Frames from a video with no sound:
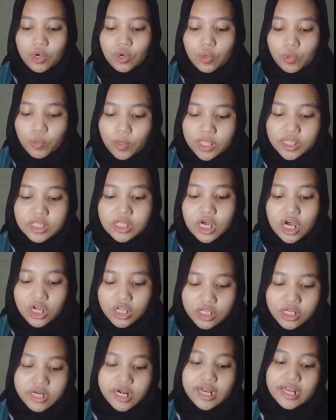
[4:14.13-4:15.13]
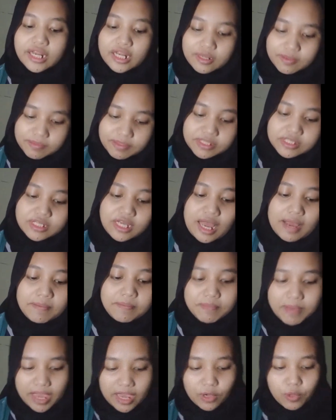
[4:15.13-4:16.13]
When the other animals
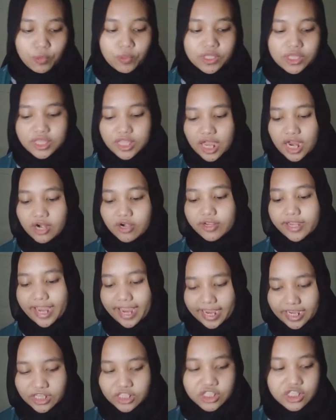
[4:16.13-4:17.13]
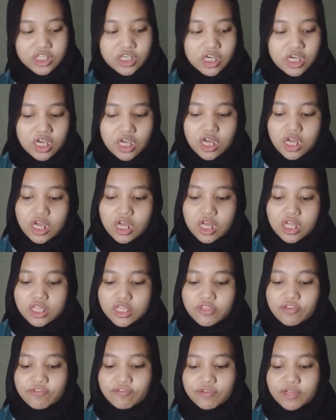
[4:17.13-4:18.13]
came back with their catch,
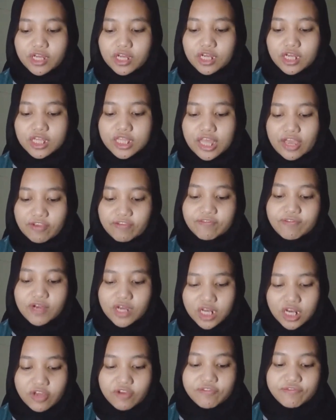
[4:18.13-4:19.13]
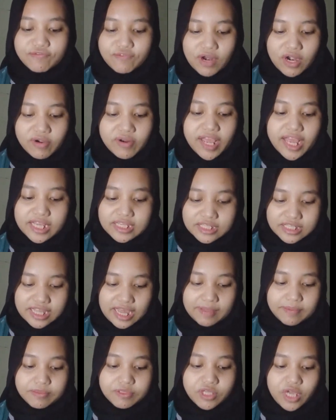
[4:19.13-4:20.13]
they found a very
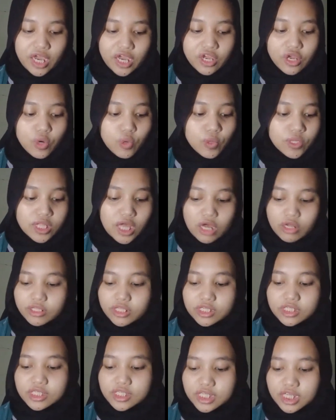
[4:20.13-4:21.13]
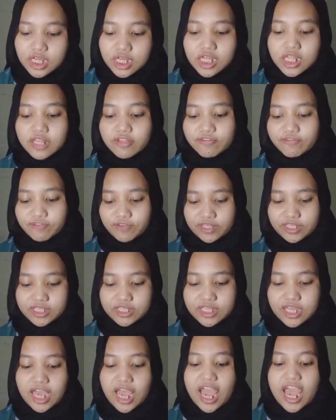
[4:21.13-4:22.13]
ashamed tiger without a single fish.
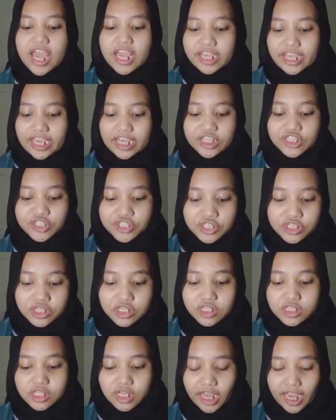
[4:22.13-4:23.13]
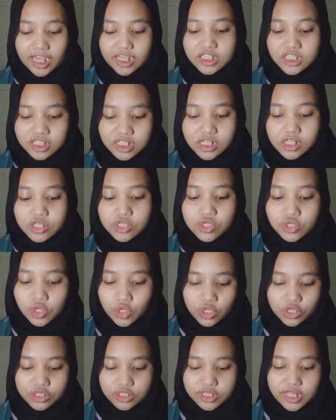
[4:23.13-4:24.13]
Kancil
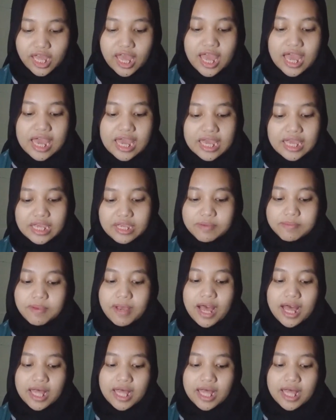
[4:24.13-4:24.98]
scolded him